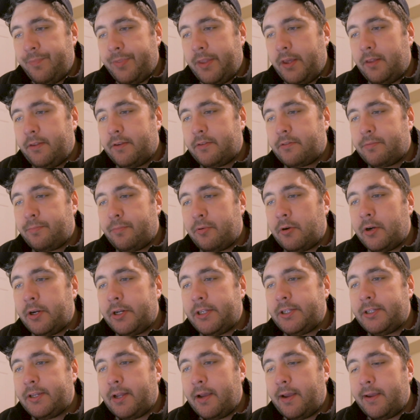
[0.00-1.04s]
That looks pretty
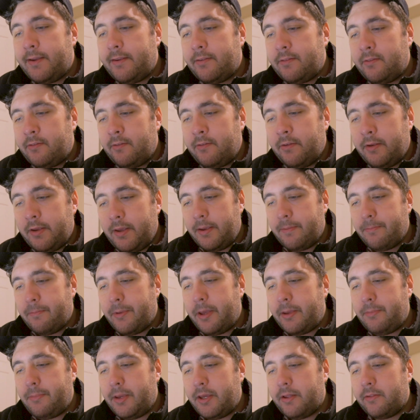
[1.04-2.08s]
nice. It
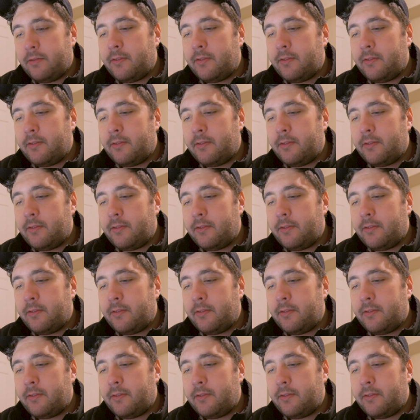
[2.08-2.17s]
might be a